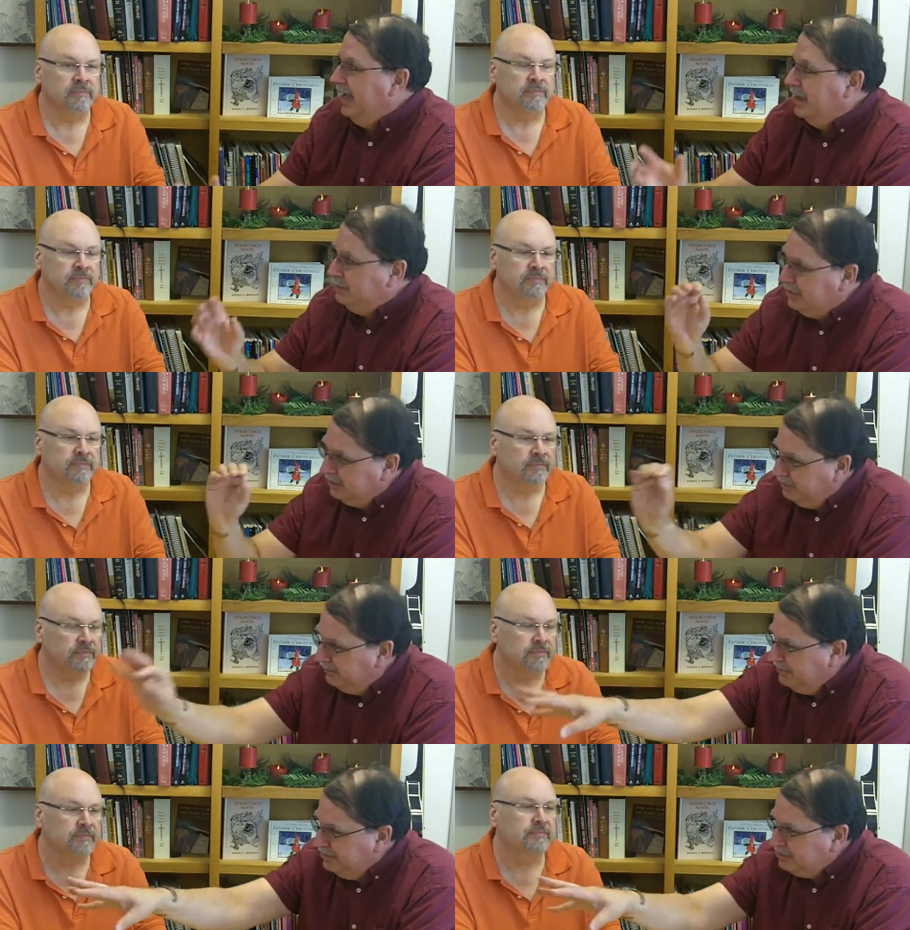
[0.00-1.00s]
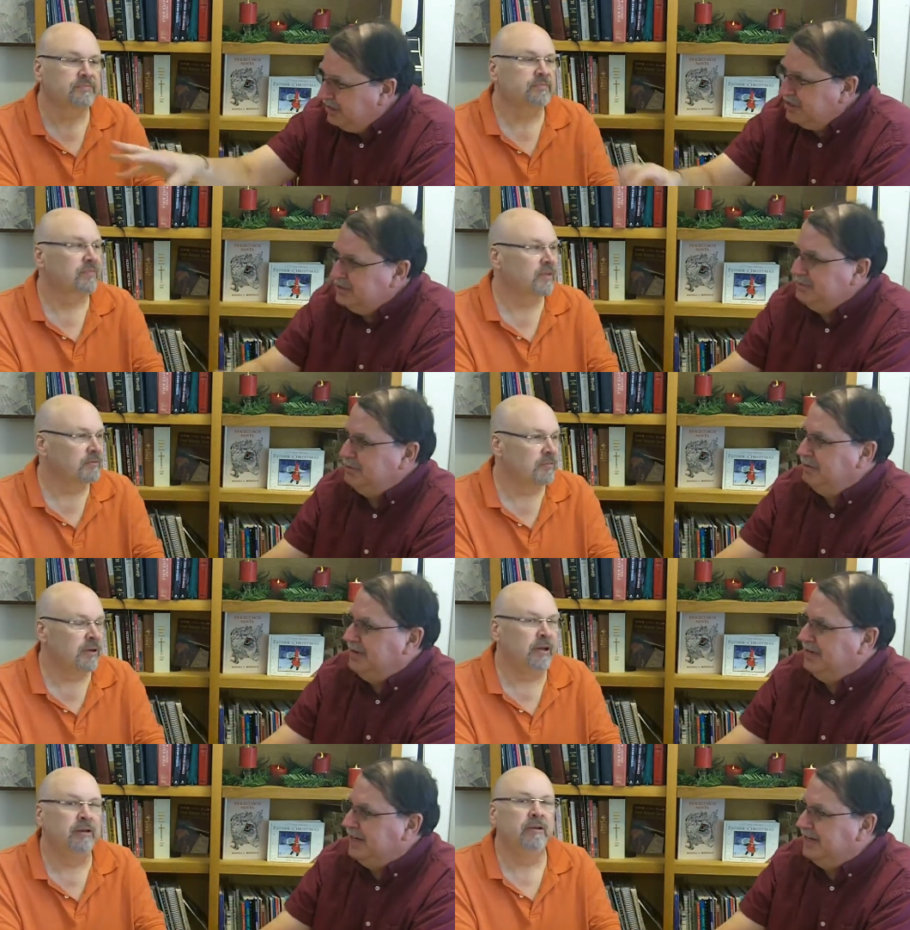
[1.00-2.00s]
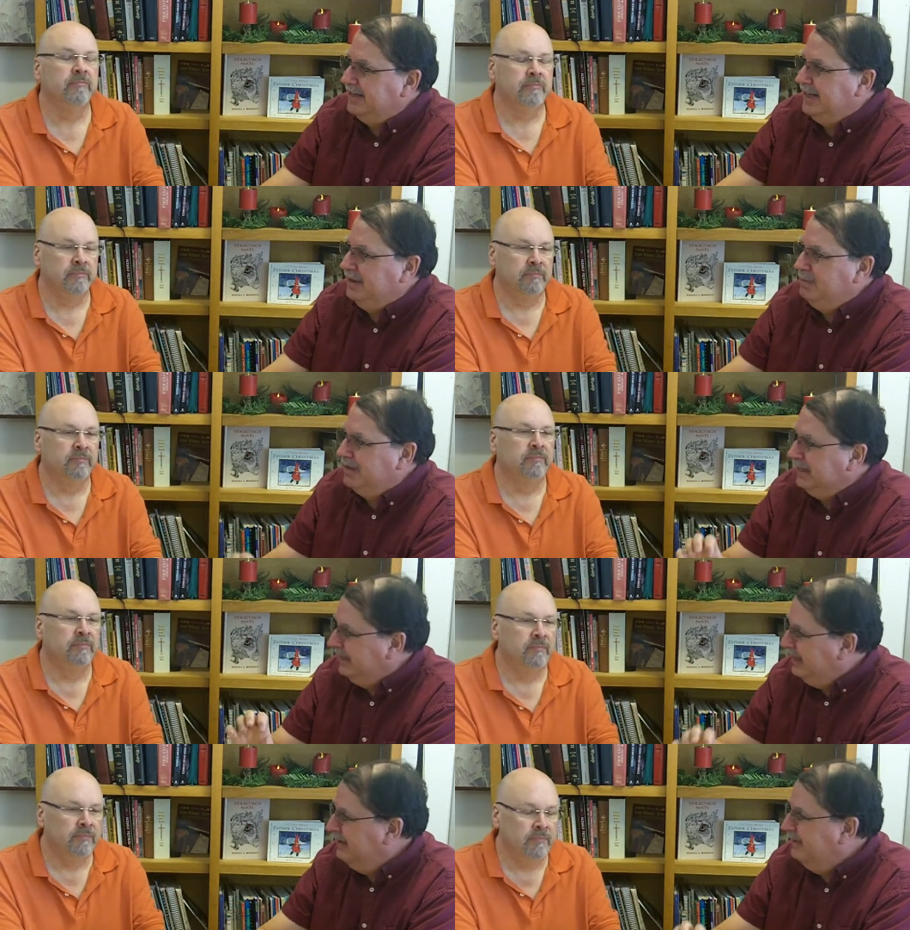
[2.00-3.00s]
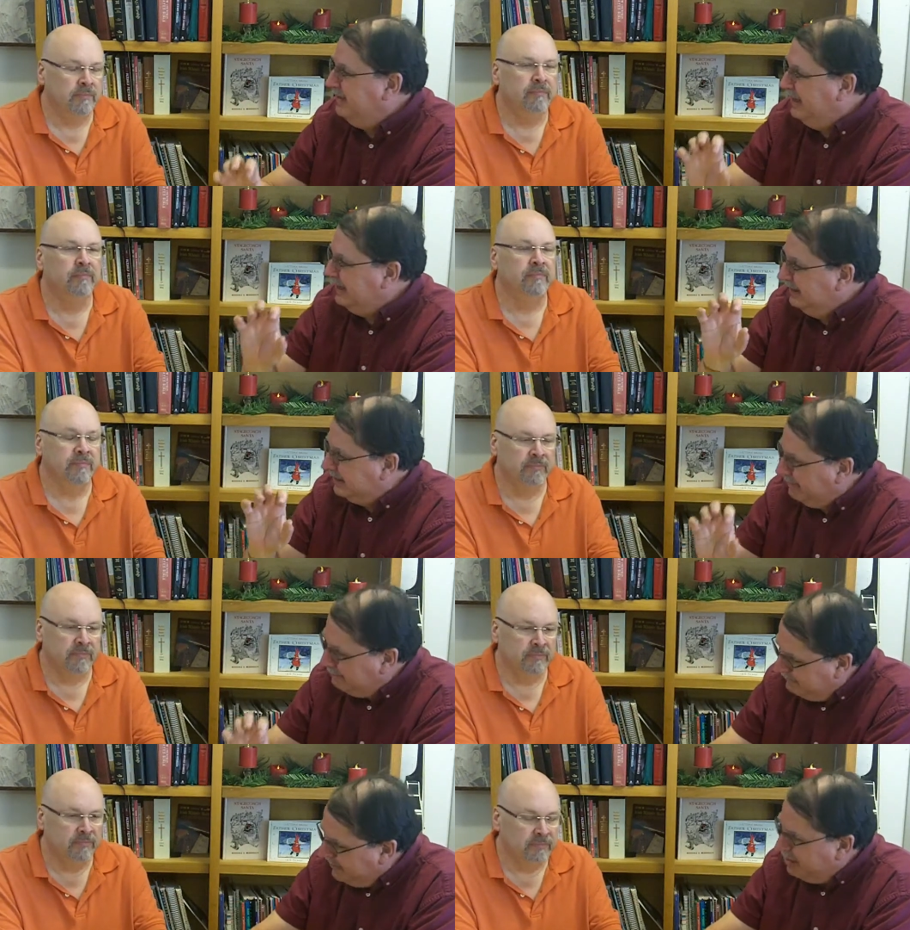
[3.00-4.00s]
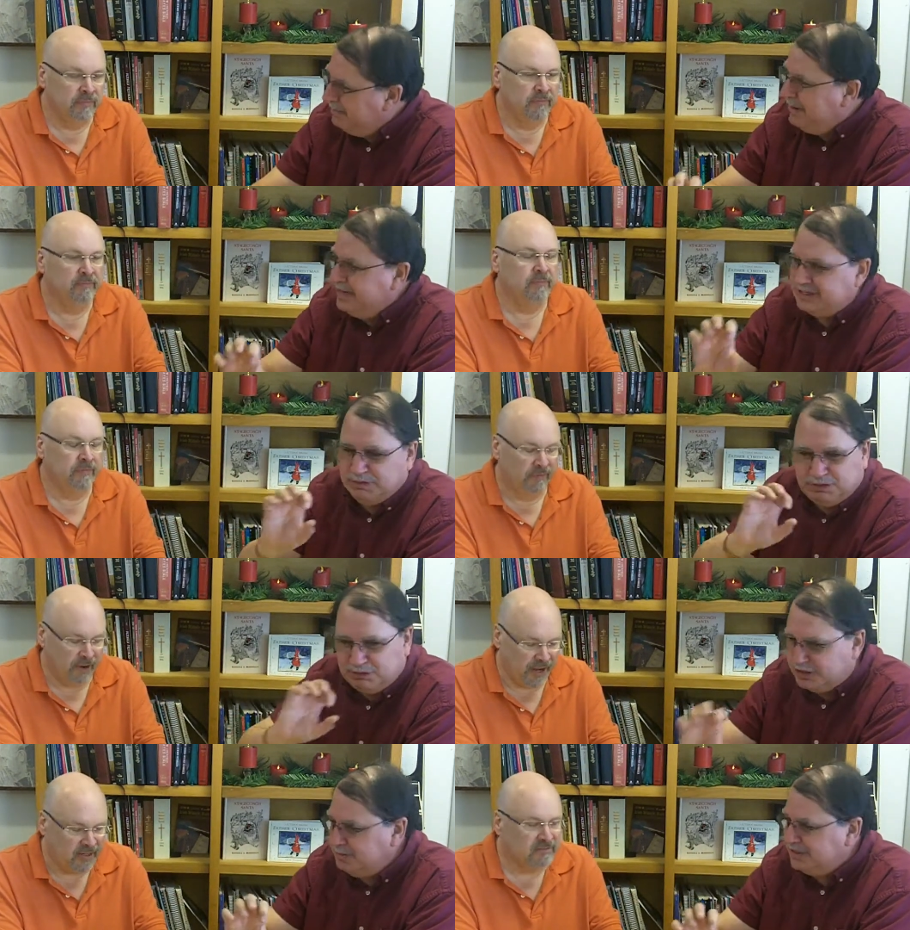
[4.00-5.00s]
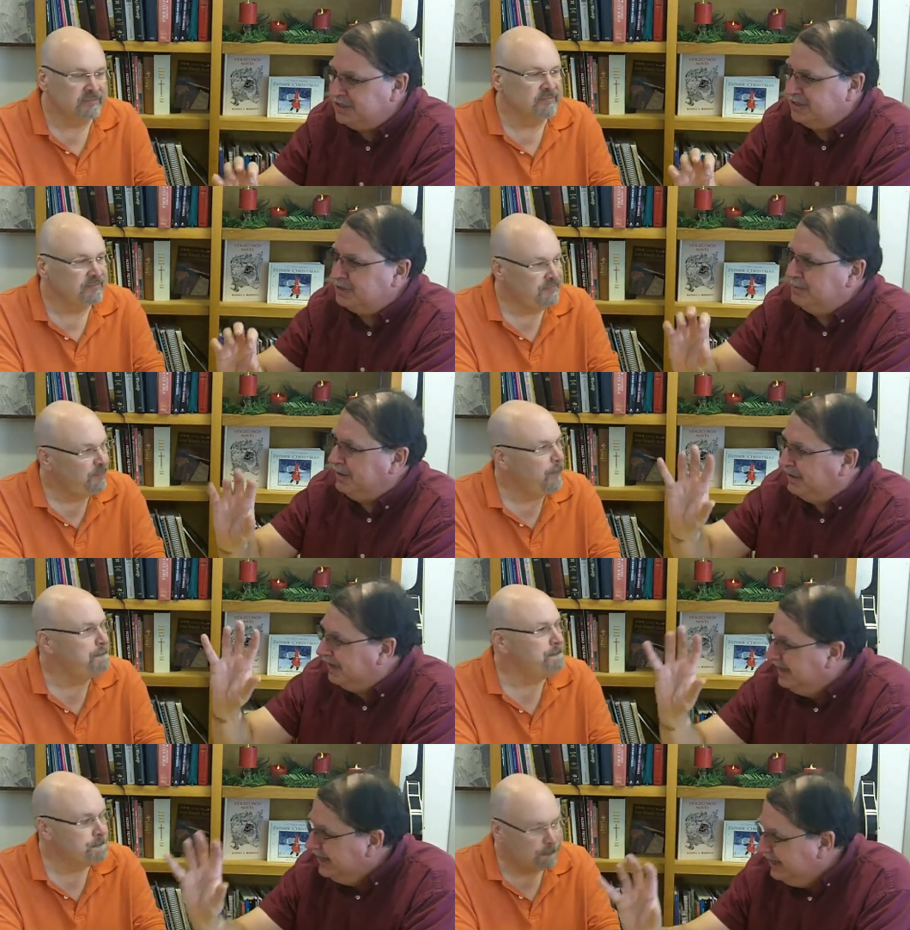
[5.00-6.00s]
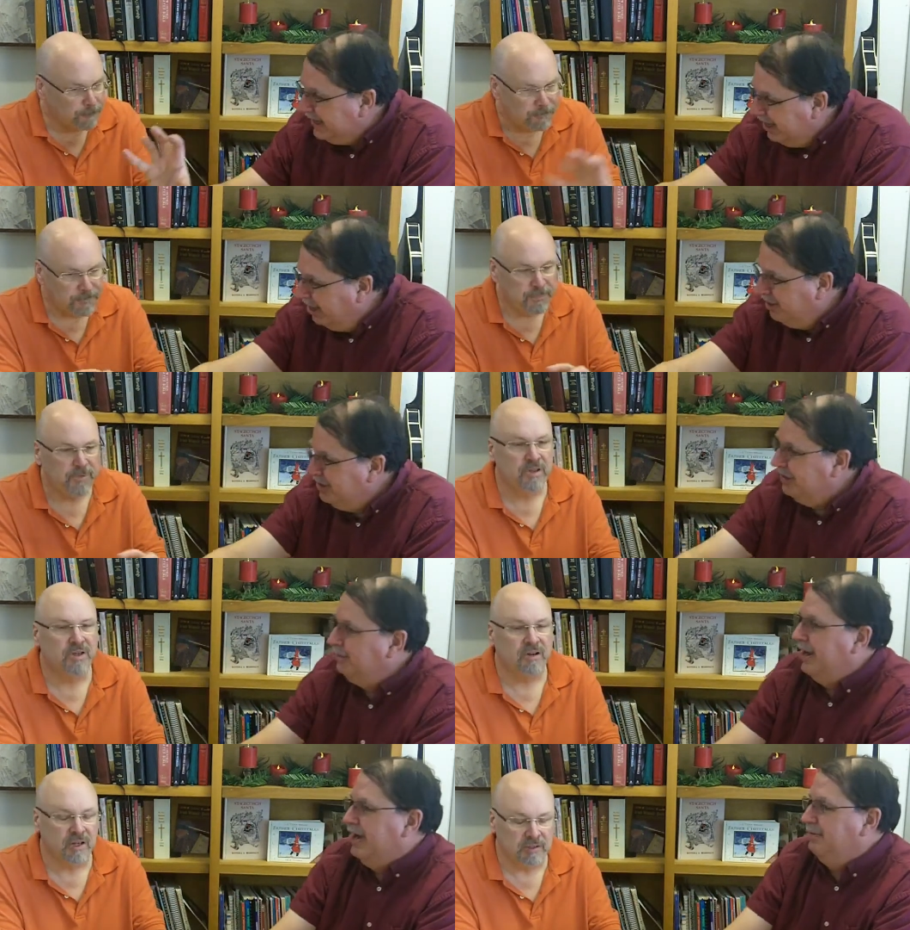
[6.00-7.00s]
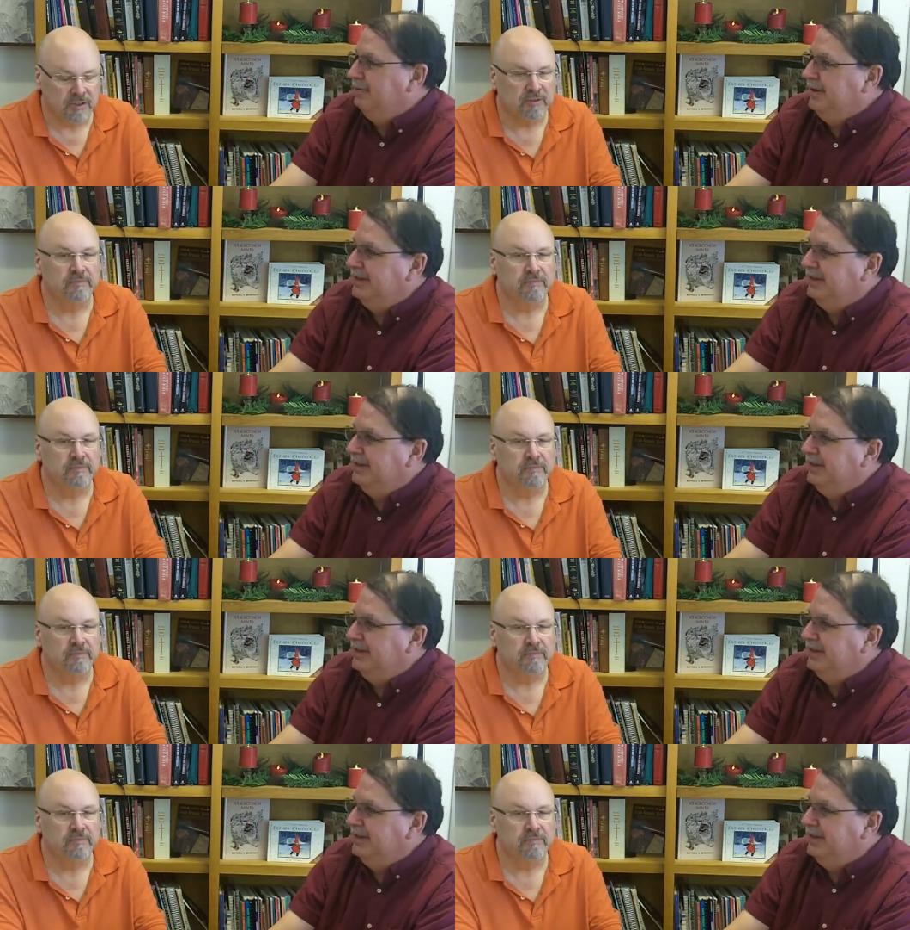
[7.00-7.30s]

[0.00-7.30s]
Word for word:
Speaker 1: and we know the future hasn't been written yet, and we can live the very best with right. Christmas in our spirit all year yeah. Mm-hmm. round.